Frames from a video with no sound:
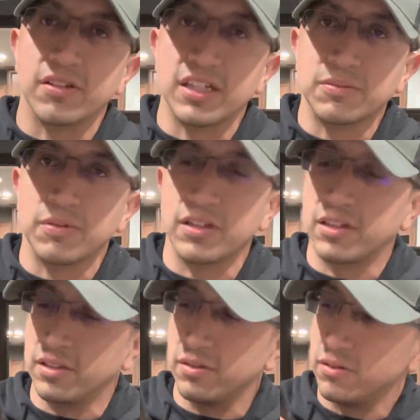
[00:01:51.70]
so that's
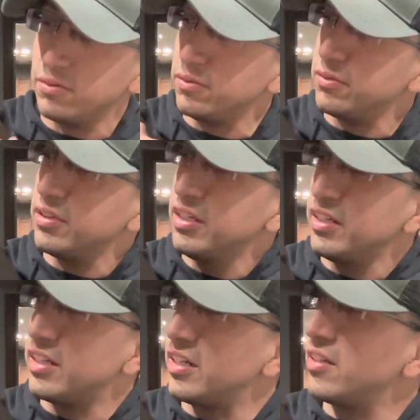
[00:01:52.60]
pretty cool
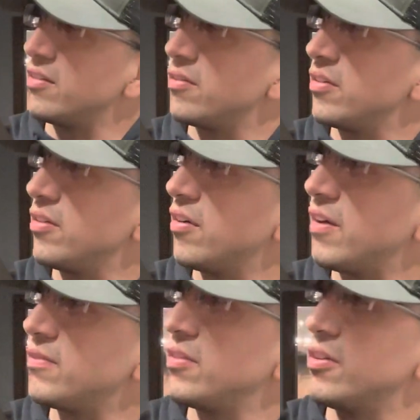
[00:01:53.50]
uh, you you don't
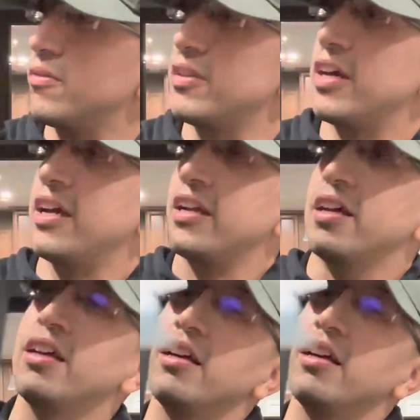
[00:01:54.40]
have to deal with that